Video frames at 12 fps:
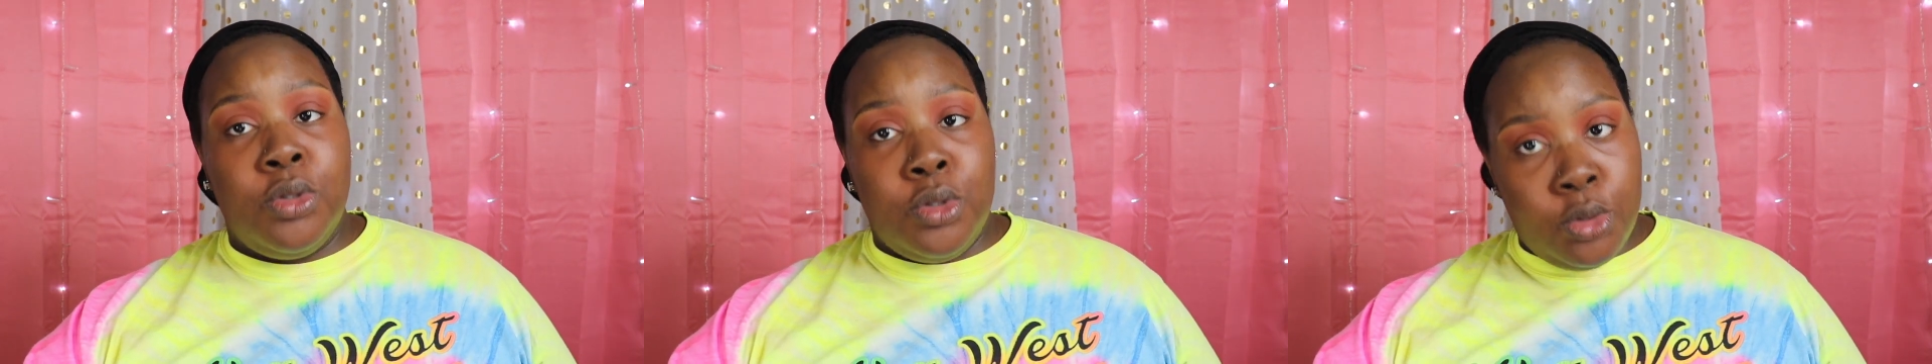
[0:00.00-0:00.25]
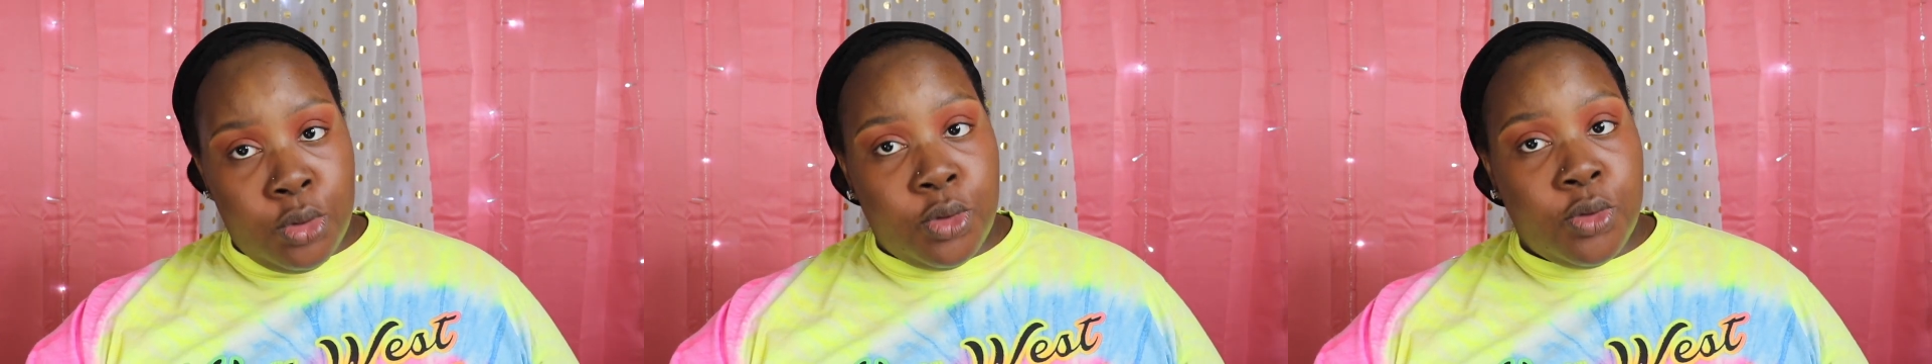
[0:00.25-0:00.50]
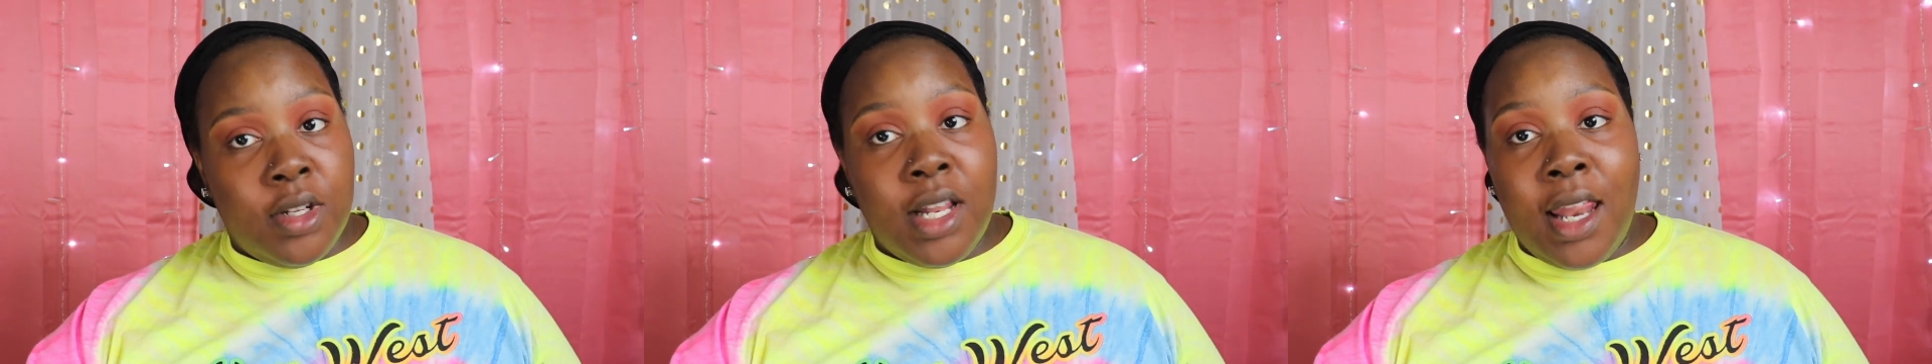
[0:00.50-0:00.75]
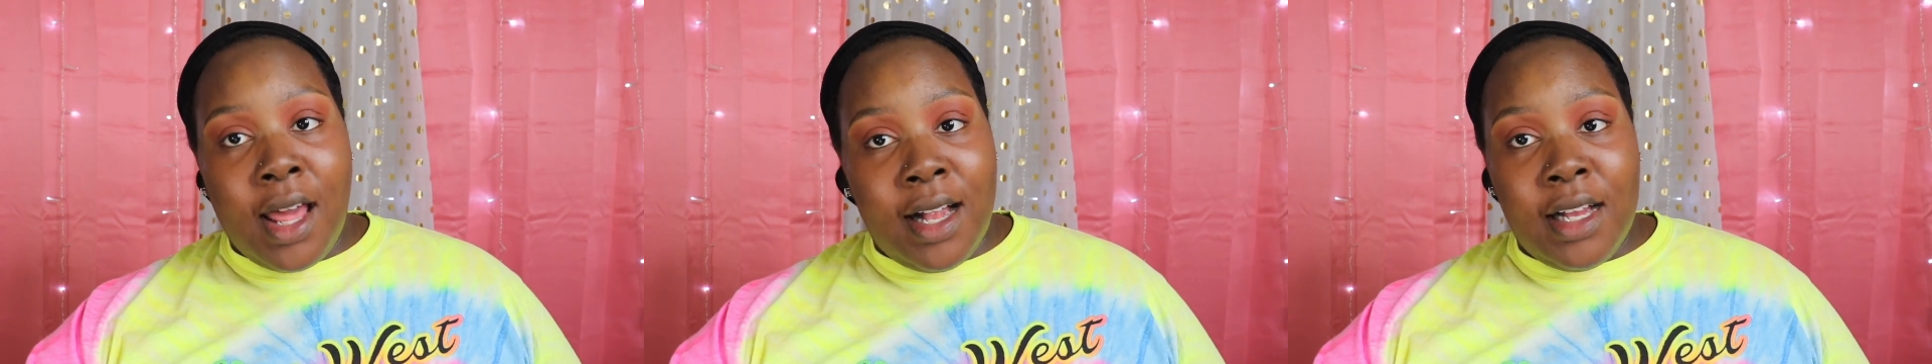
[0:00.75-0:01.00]
neutral
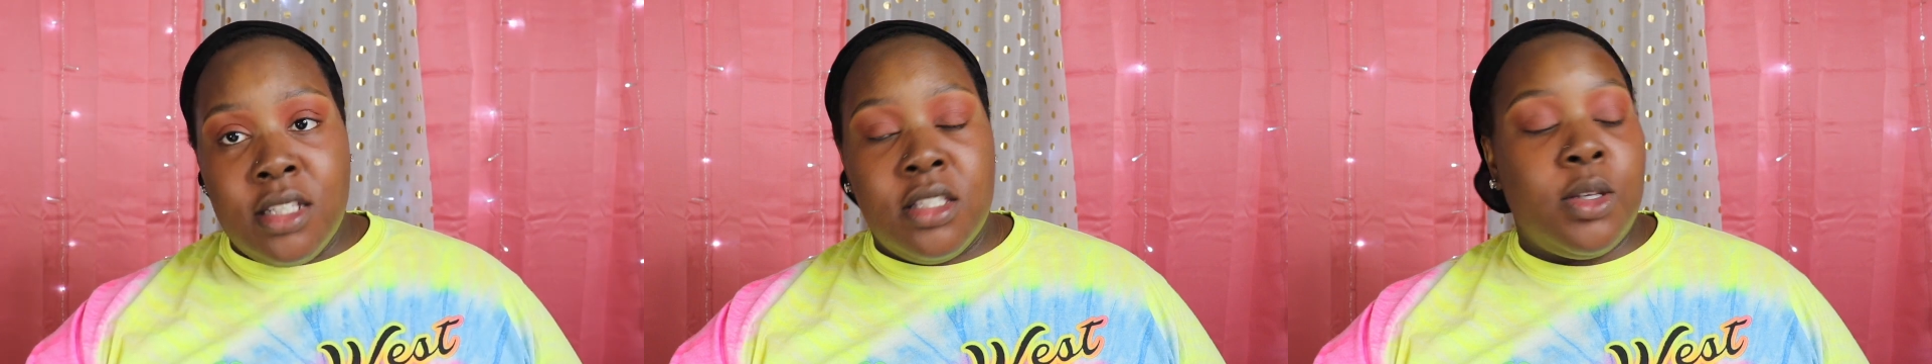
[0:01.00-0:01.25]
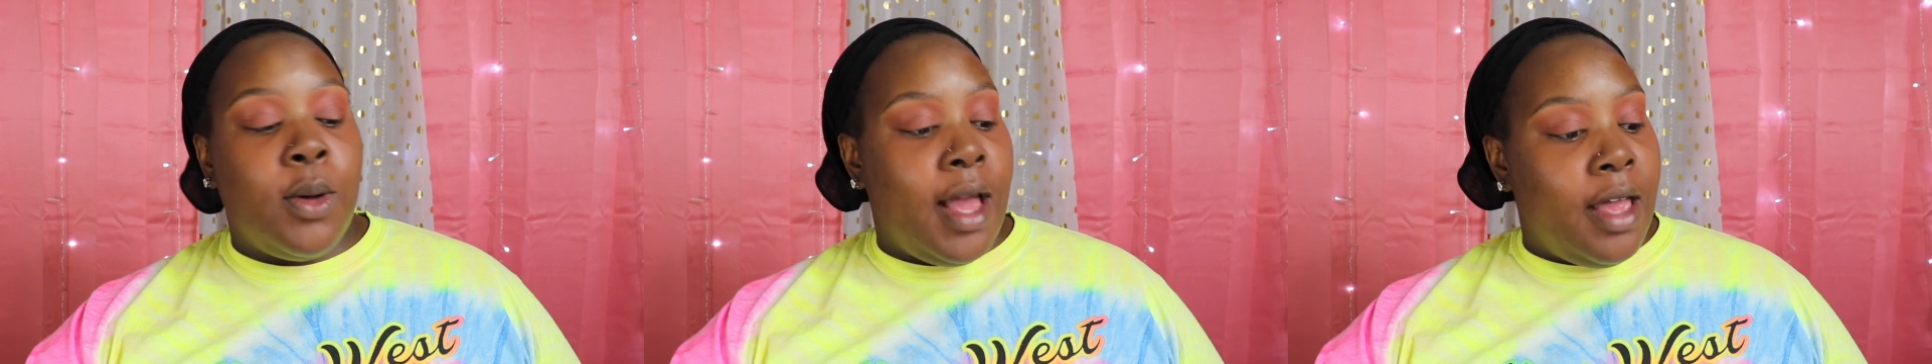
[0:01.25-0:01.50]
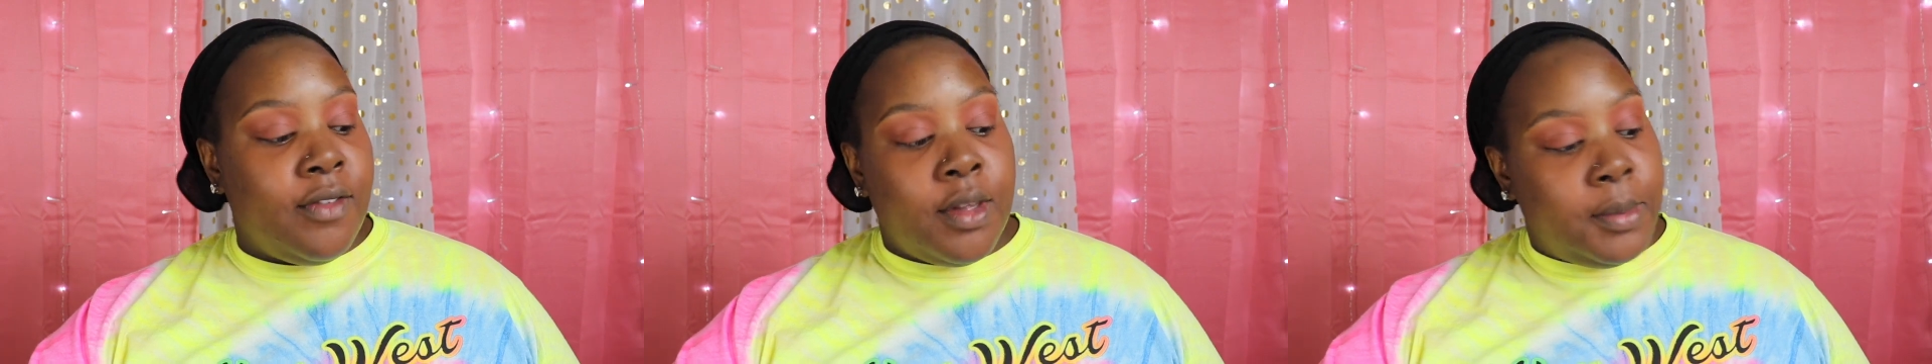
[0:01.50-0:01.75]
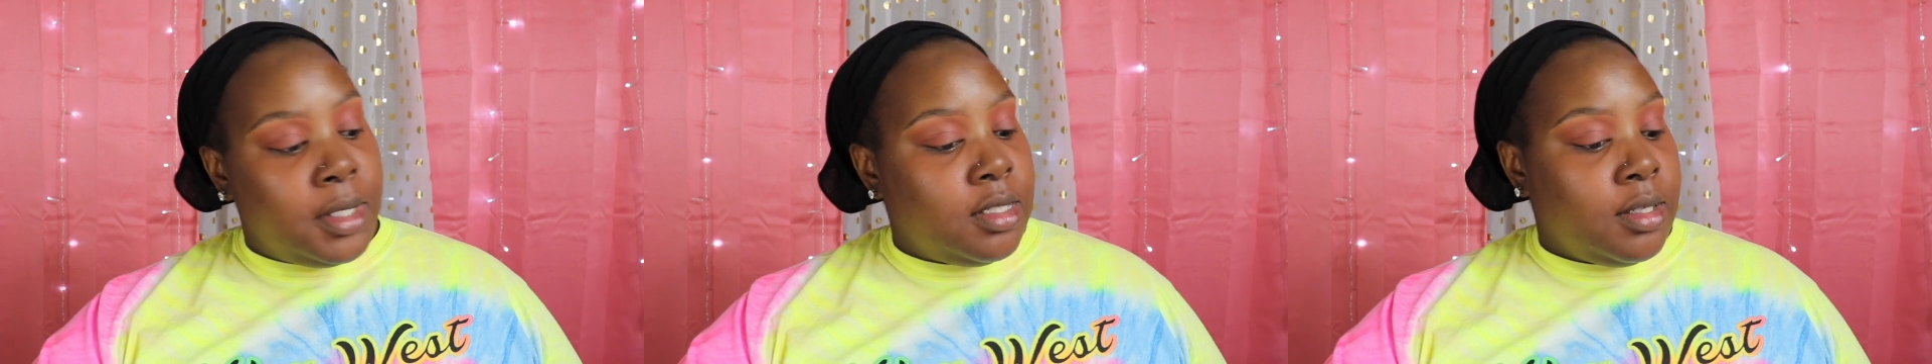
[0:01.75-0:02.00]
and light, so I have to
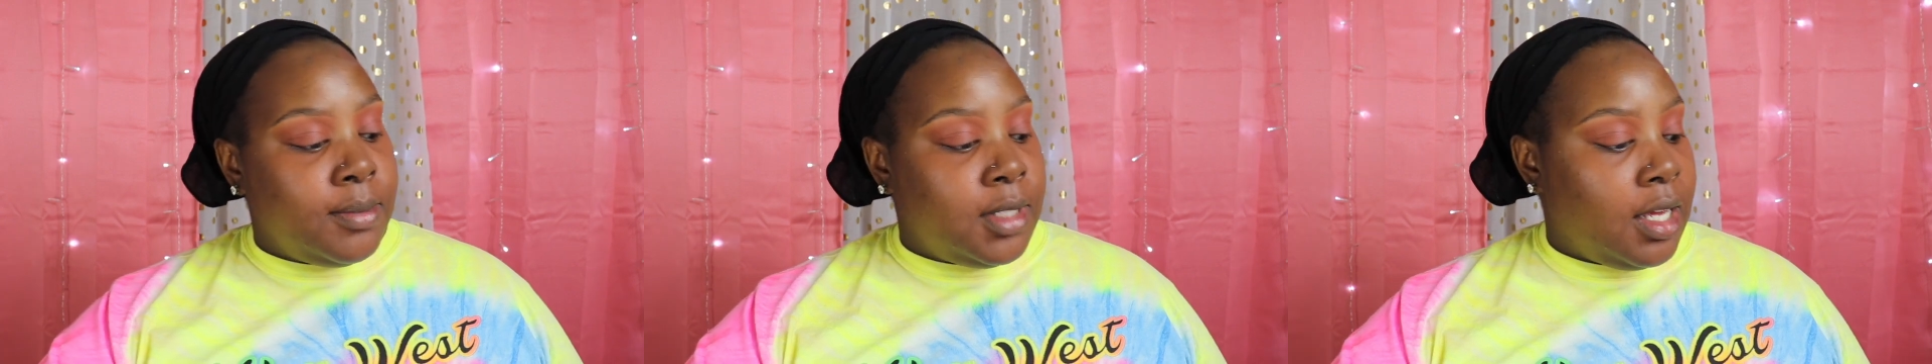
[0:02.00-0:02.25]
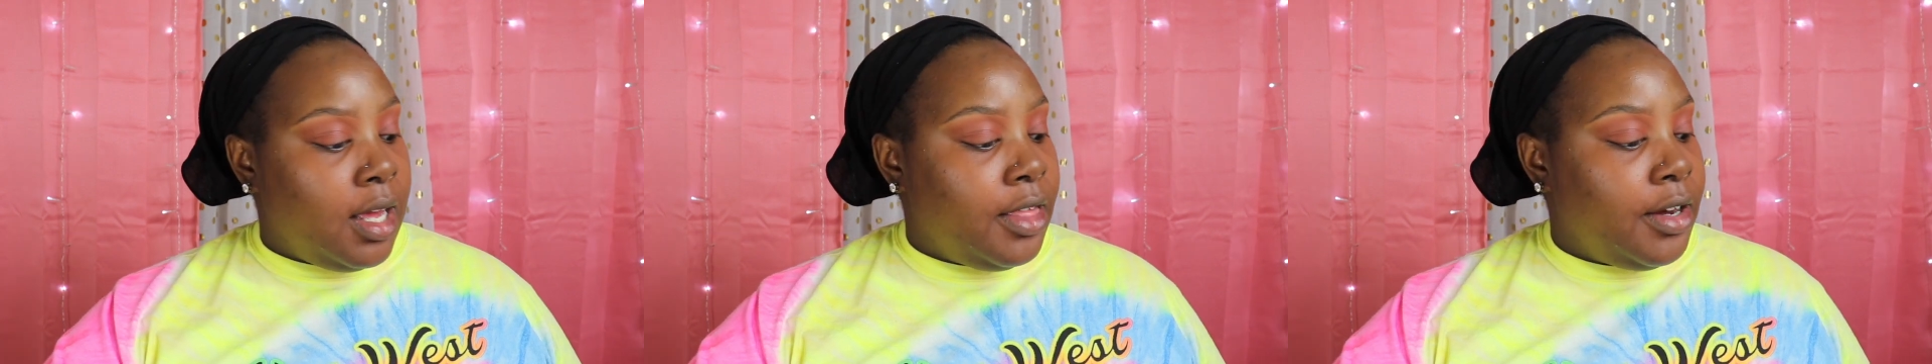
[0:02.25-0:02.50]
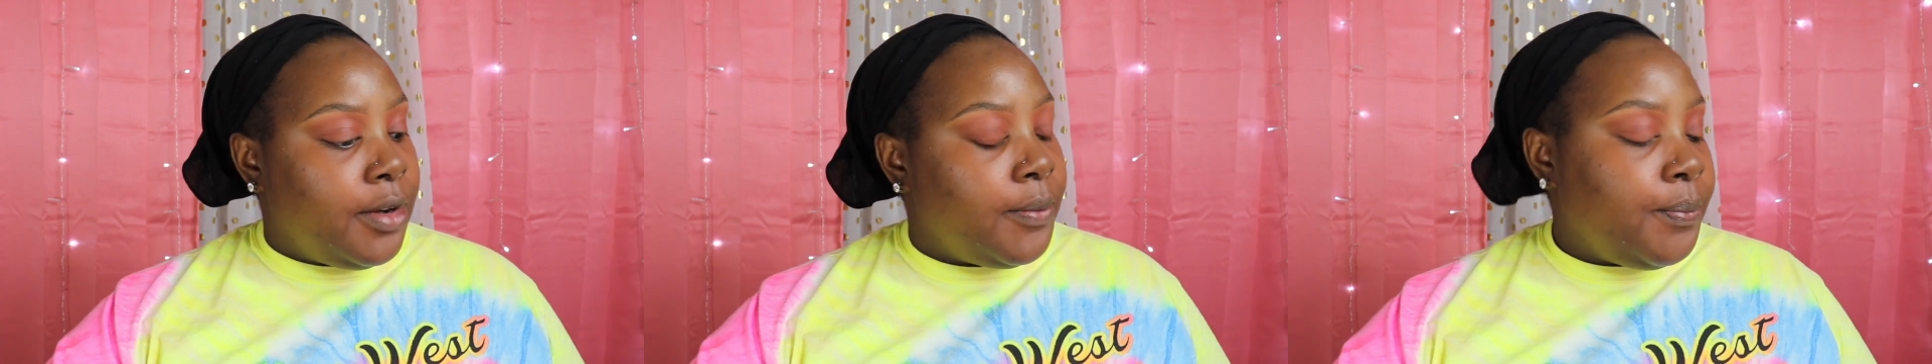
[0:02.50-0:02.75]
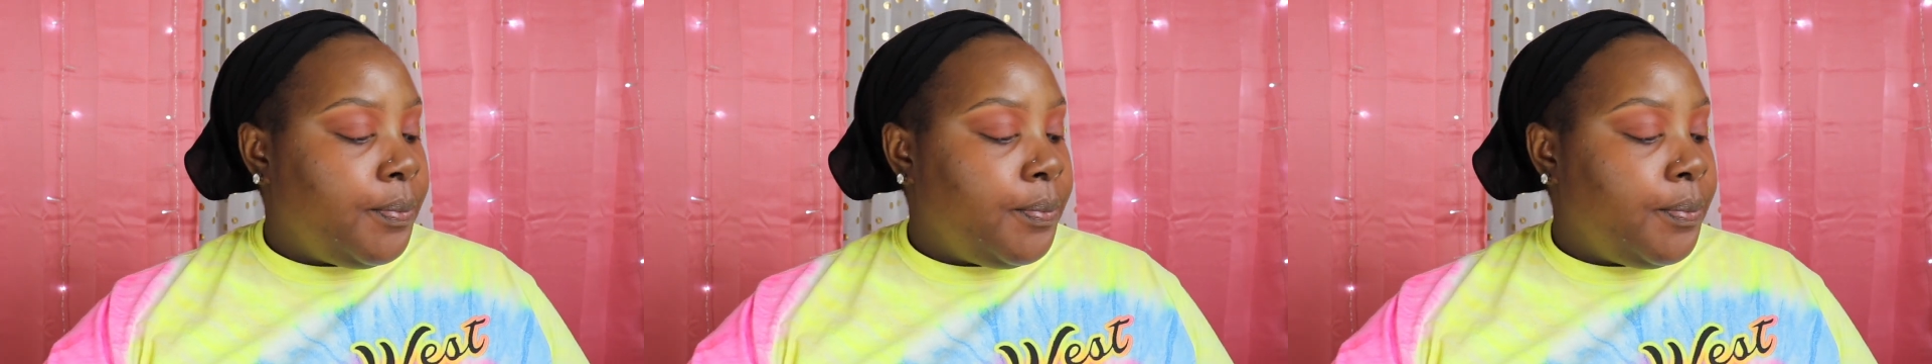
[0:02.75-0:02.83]
mix them together.